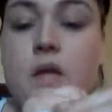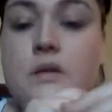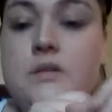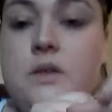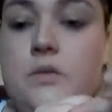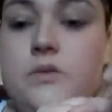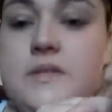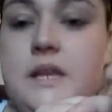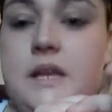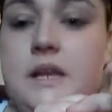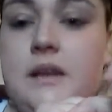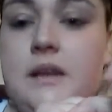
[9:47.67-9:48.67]
So
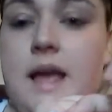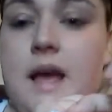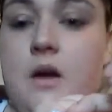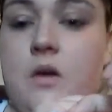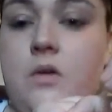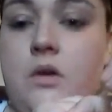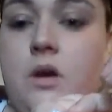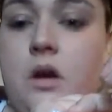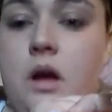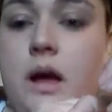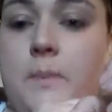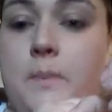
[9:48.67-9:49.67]
see, now
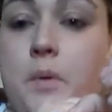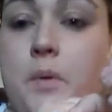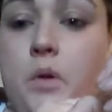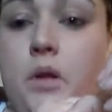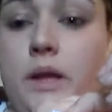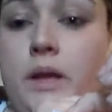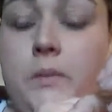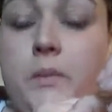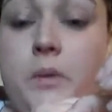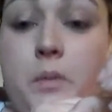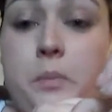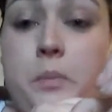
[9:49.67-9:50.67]
I'm pulling
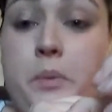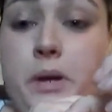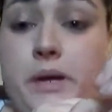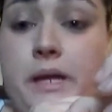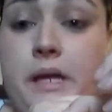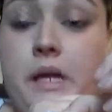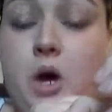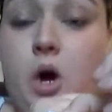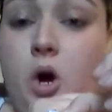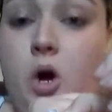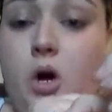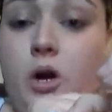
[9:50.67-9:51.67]
pretty
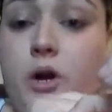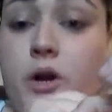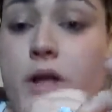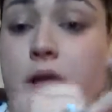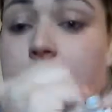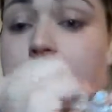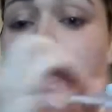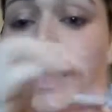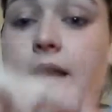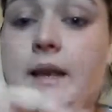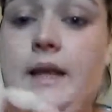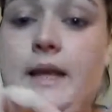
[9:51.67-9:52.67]
hard,
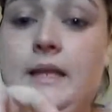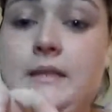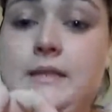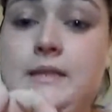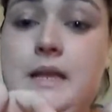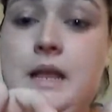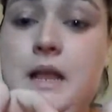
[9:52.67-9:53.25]
and it's